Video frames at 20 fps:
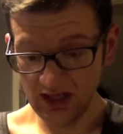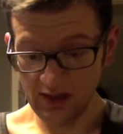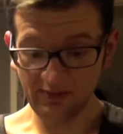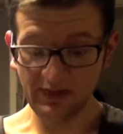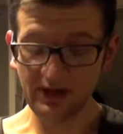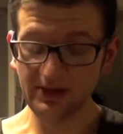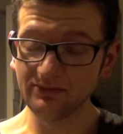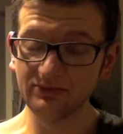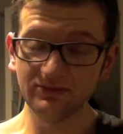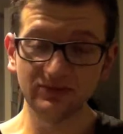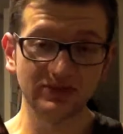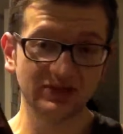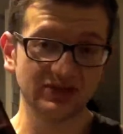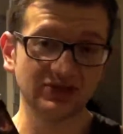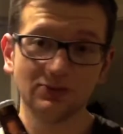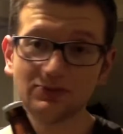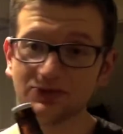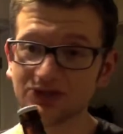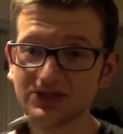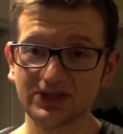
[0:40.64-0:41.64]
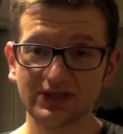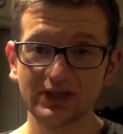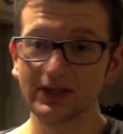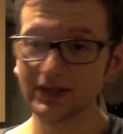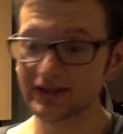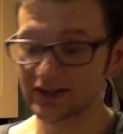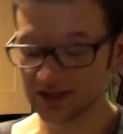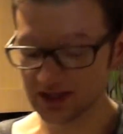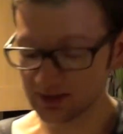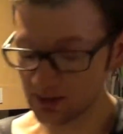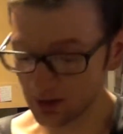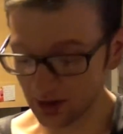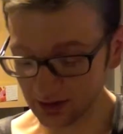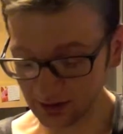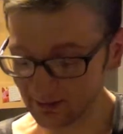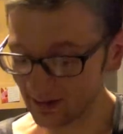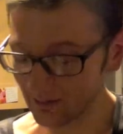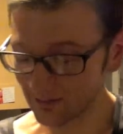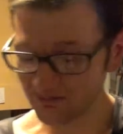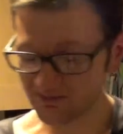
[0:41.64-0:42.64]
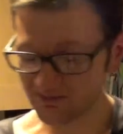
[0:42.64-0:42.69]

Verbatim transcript: I mean, there's not much to say. This is going to be a